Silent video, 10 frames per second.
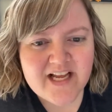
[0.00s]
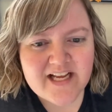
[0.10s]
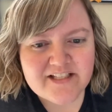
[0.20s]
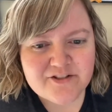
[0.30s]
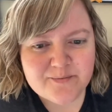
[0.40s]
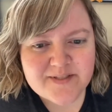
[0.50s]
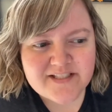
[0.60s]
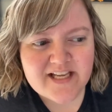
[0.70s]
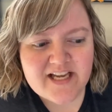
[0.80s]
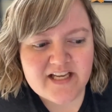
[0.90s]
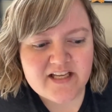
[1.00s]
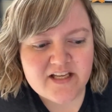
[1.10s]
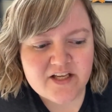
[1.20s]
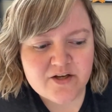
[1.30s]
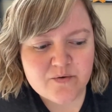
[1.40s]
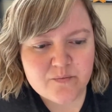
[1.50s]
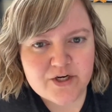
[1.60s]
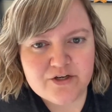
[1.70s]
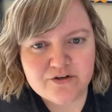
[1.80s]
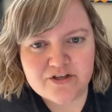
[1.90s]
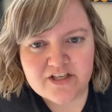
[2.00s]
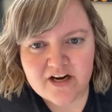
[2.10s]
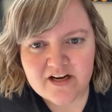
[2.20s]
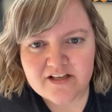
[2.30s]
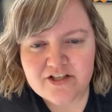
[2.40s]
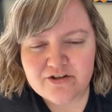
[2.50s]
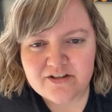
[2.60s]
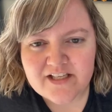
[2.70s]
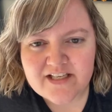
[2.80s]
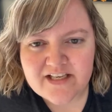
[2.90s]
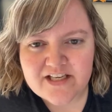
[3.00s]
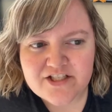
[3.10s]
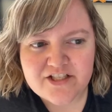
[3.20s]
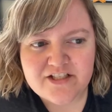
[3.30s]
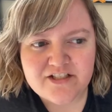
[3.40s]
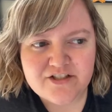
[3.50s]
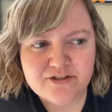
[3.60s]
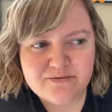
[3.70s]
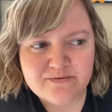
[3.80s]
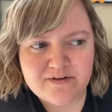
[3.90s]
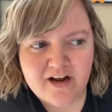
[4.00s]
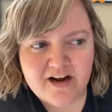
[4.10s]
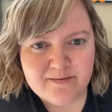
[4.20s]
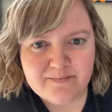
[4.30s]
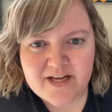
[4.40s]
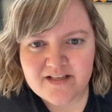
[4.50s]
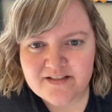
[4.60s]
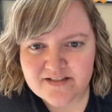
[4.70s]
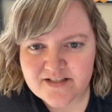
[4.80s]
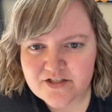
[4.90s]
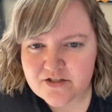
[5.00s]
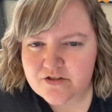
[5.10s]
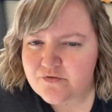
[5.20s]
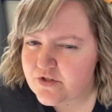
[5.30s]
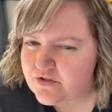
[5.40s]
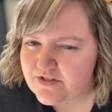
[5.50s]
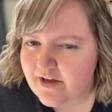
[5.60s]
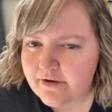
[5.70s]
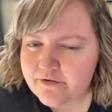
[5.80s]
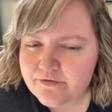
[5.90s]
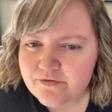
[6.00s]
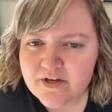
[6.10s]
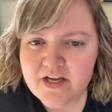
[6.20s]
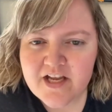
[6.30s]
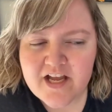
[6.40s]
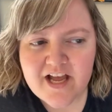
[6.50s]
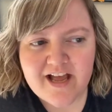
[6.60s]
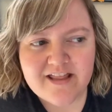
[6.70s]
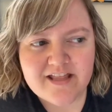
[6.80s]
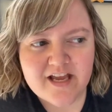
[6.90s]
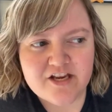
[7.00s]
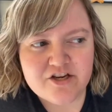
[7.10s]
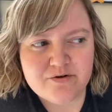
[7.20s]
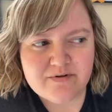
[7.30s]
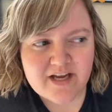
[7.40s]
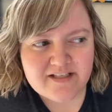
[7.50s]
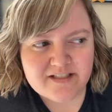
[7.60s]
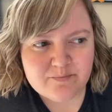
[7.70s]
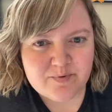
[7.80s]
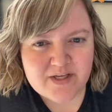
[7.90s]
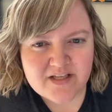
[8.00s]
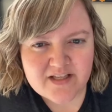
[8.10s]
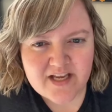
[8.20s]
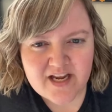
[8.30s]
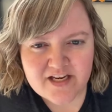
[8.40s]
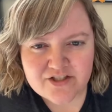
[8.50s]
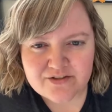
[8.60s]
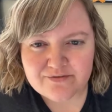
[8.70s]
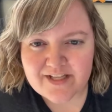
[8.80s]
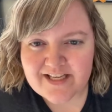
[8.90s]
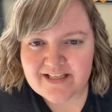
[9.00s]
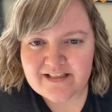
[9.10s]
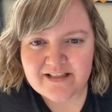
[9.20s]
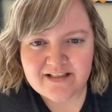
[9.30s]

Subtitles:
It's almost like when you're young, you're conditioned to not make decisions for yourself. And then you get to be the age of like